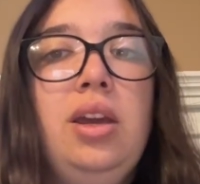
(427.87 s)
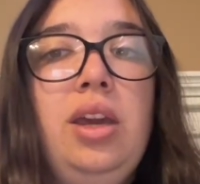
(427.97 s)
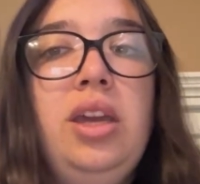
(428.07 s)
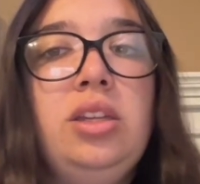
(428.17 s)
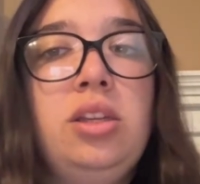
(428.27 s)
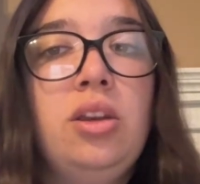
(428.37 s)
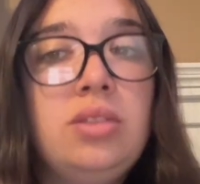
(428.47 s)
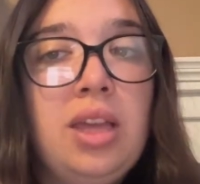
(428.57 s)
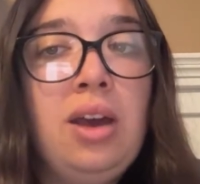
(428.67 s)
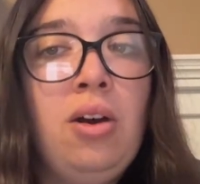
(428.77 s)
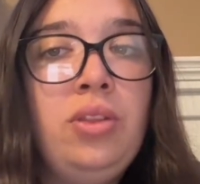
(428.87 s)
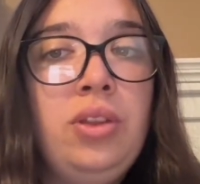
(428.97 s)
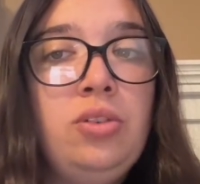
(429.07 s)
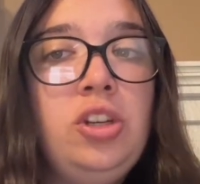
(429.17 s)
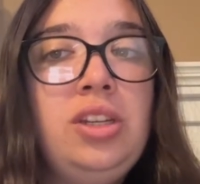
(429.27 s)
It shows that
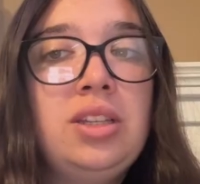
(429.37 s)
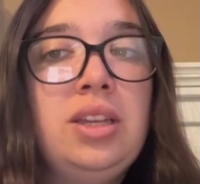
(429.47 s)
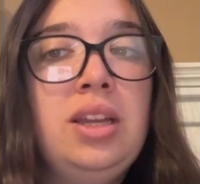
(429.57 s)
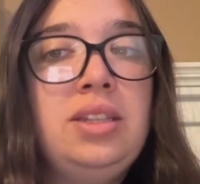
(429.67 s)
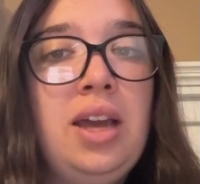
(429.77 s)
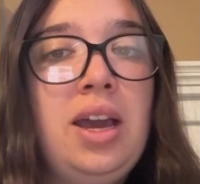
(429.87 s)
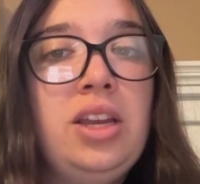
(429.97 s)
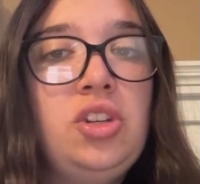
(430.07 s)
although she does not die,